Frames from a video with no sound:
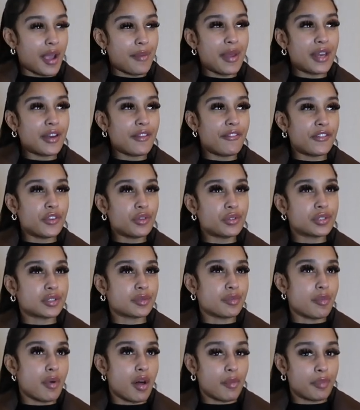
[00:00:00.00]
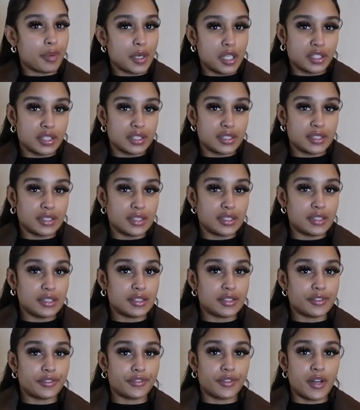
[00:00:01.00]
I made a few small
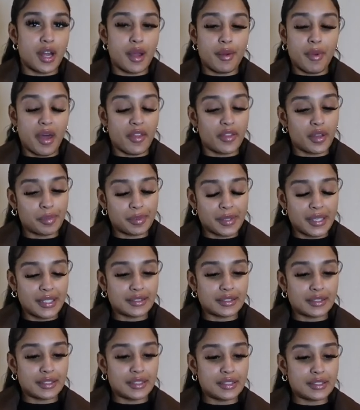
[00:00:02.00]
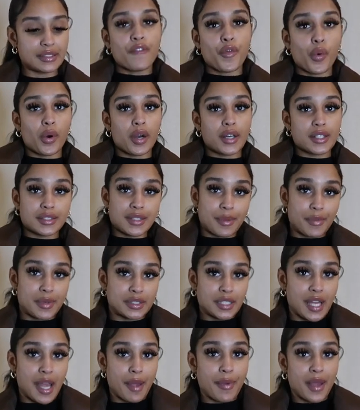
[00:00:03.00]
purchases from other places for
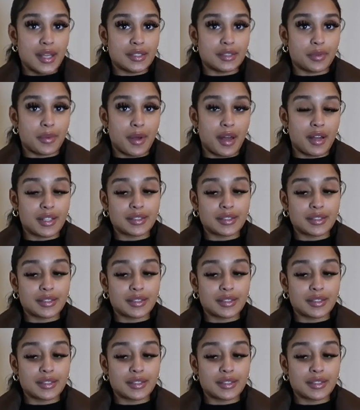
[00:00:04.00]
summertime as well.